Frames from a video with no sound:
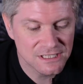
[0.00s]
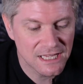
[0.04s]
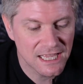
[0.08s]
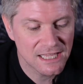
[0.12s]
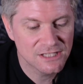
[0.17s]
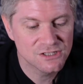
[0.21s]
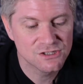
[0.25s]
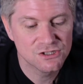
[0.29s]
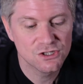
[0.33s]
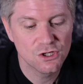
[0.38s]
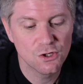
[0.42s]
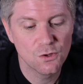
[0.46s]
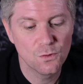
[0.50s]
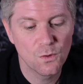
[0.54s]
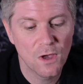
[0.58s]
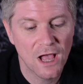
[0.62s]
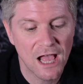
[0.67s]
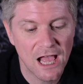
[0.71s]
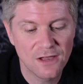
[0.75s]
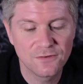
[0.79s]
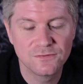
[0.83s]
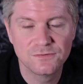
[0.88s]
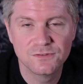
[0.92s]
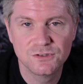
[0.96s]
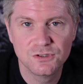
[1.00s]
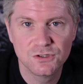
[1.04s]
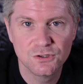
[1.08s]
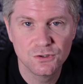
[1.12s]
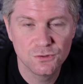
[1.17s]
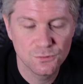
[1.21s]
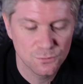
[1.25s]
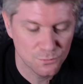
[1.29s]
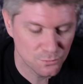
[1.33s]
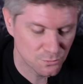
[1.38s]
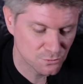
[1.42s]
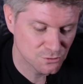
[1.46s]
Yes, you have
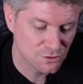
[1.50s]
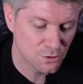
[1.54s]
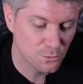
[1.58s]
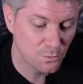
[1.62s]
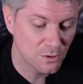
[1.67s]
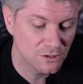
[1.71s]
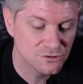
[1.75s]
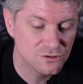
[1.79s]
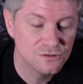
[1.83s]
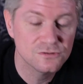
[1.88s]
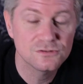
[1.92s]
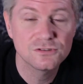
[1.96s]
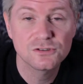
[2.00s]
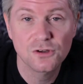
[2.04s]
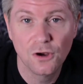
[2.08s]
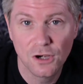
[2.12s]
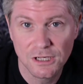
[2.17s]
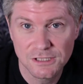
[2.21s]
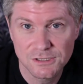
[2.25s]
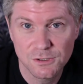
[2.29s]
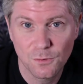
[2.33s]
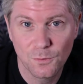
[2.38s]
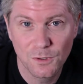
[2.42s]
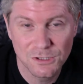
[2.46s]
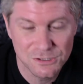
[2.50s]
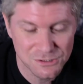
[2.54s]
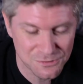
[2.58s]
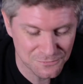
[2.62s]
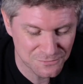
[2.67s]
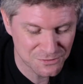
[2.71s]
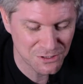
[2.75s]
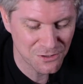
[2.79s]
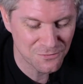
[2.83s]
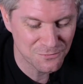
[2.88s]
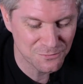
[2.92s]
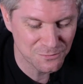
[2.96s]
to, so once you've
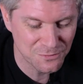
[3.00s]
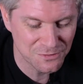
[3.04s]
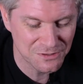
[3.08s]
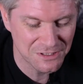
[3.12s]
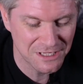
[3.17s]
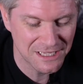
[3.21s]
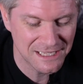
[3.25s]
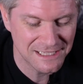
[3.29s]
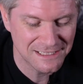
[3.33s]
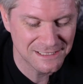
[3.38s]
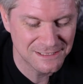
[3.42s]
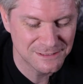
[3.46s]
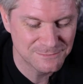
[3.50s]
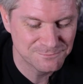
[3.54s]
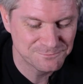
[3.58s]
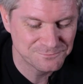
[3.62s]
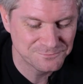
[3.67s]
shuffled the deck,